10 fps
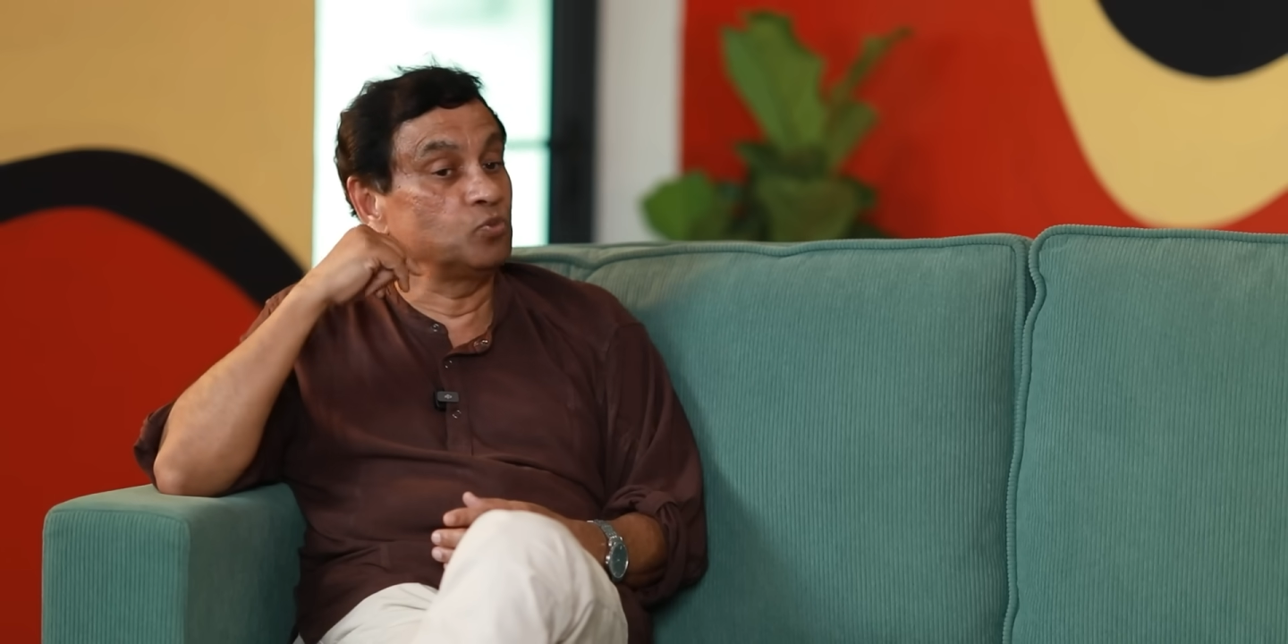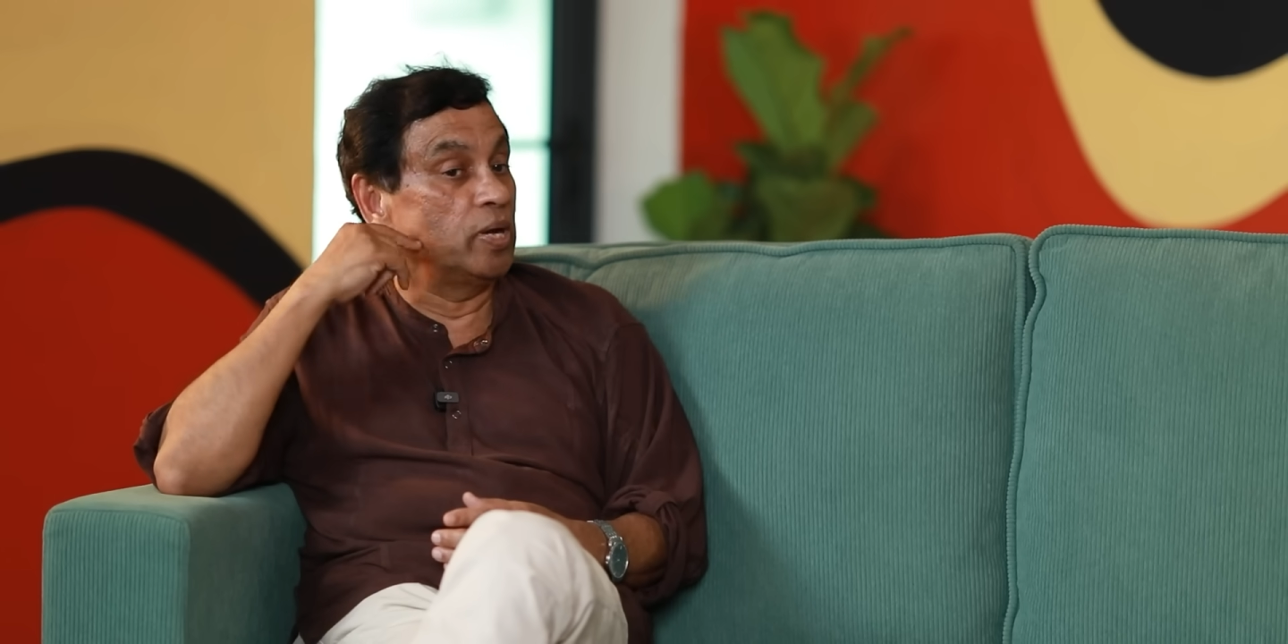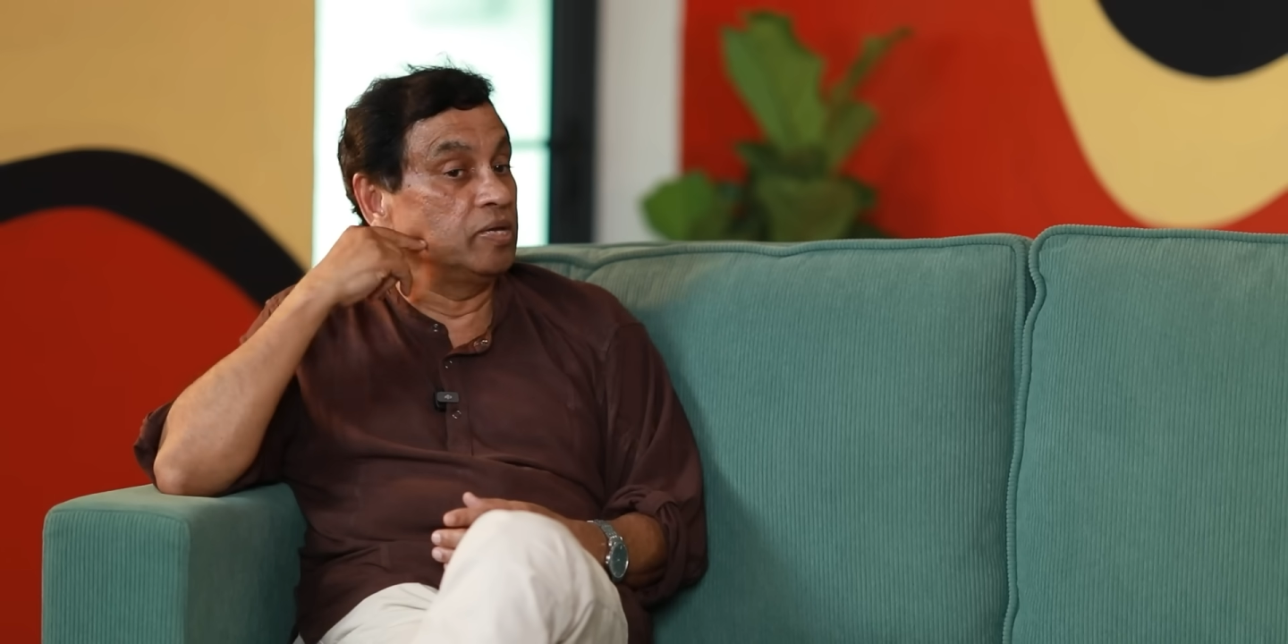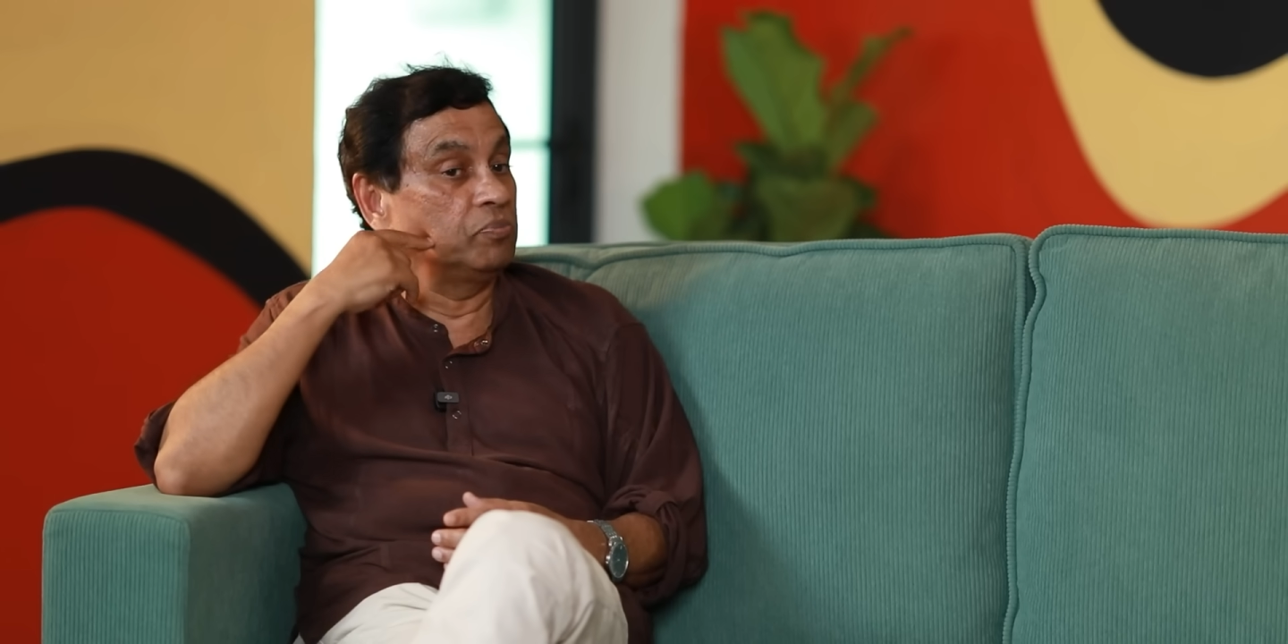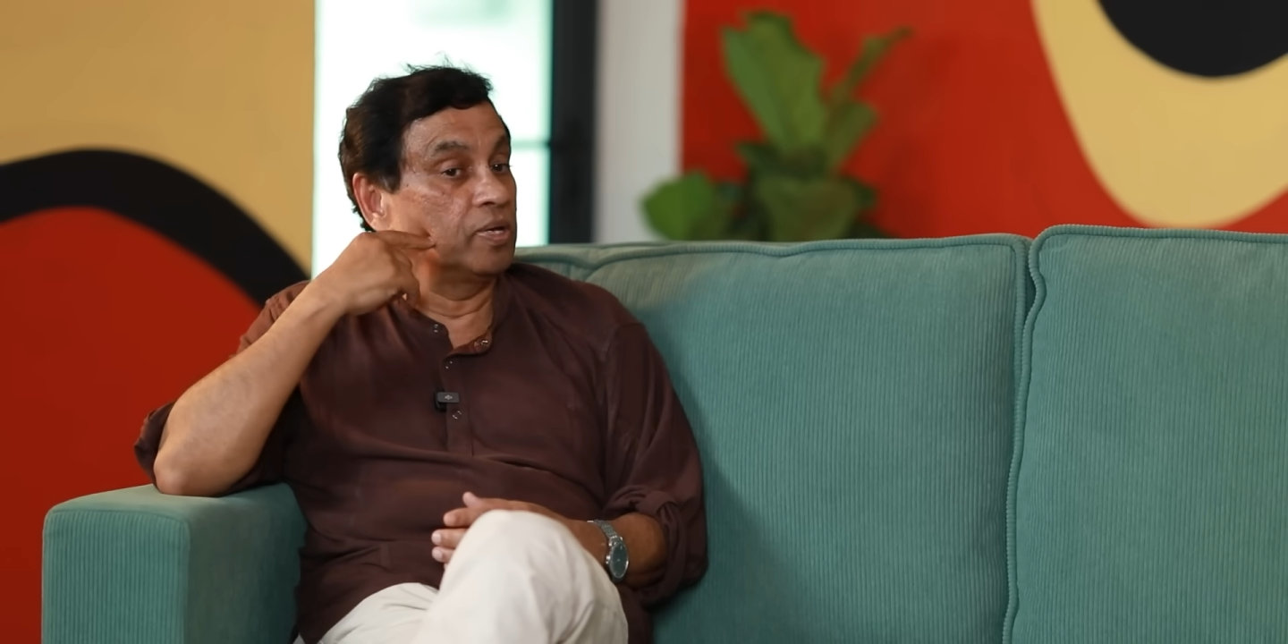
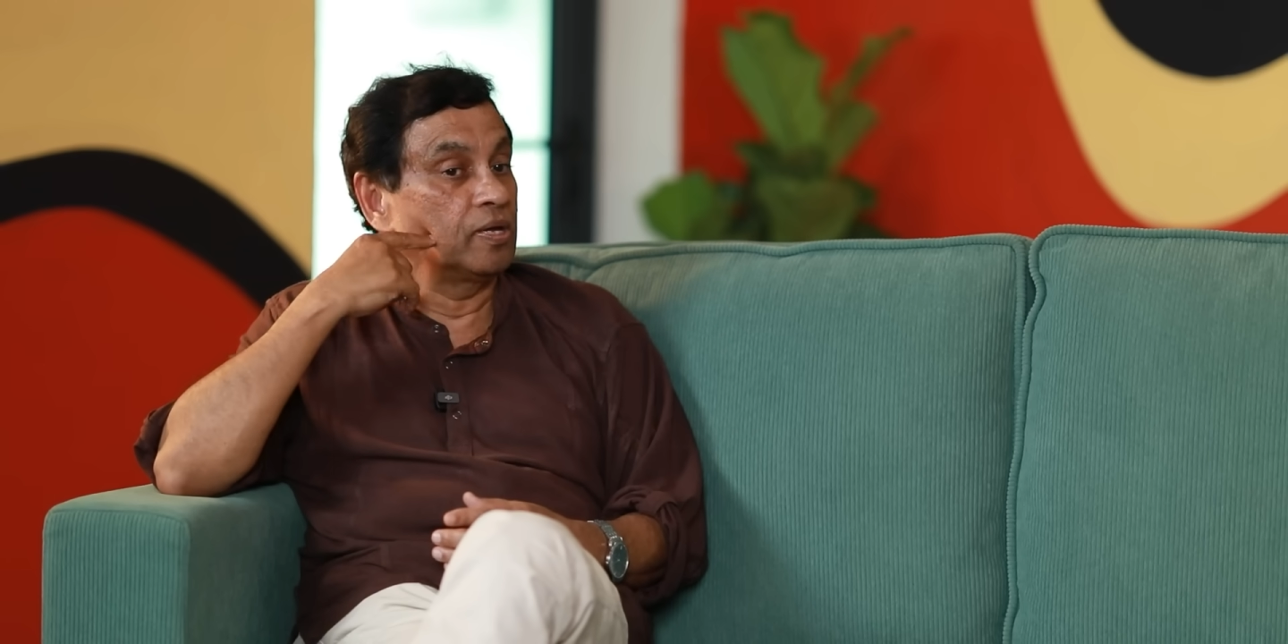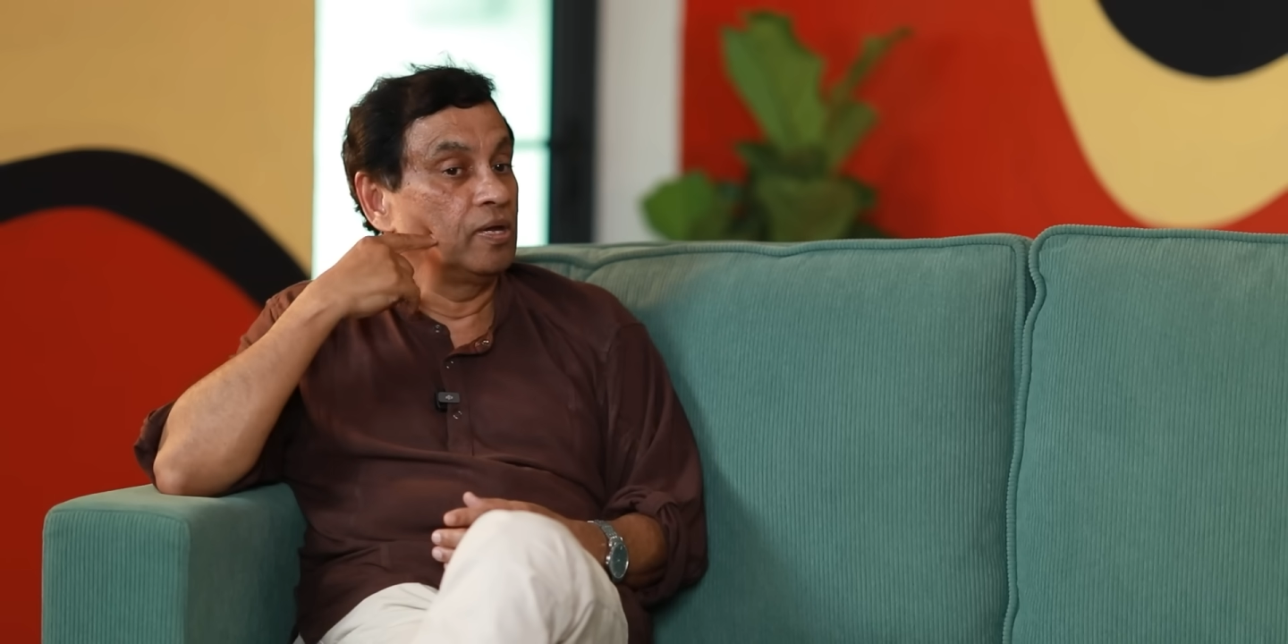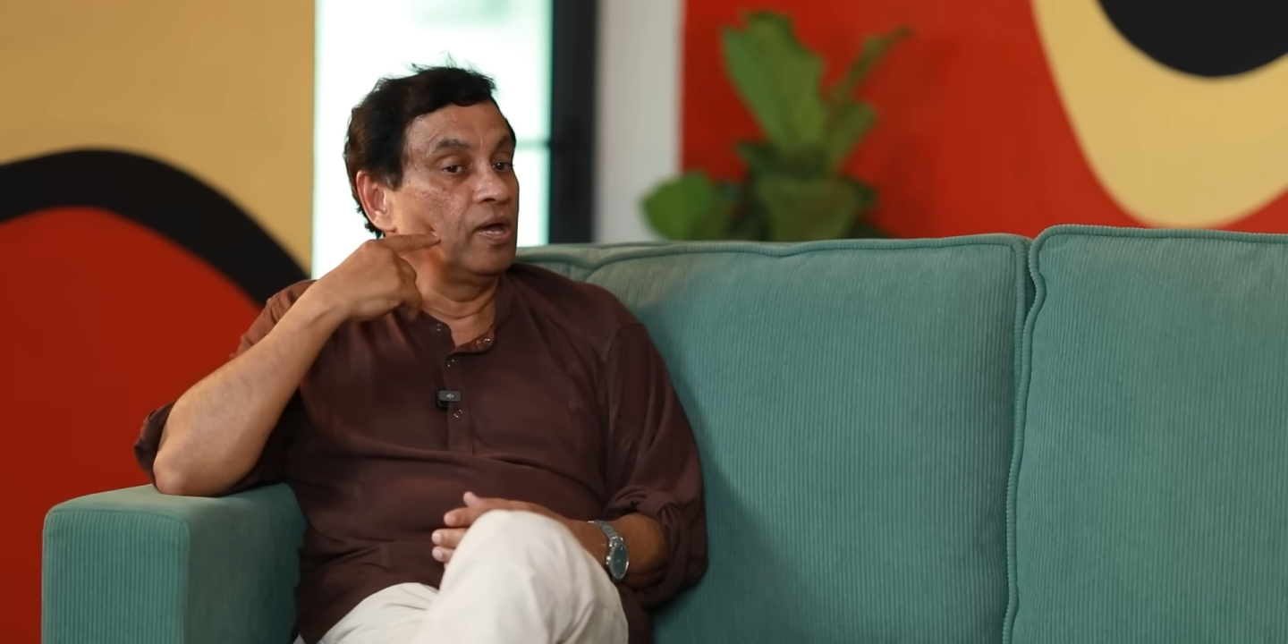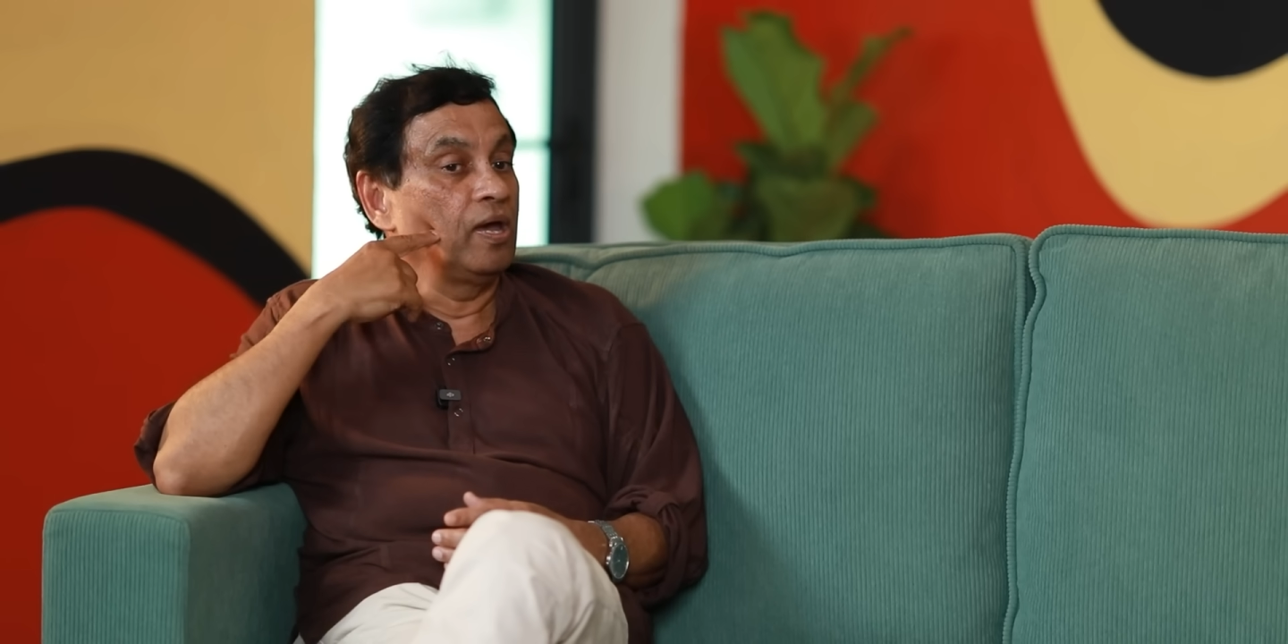Weinberg,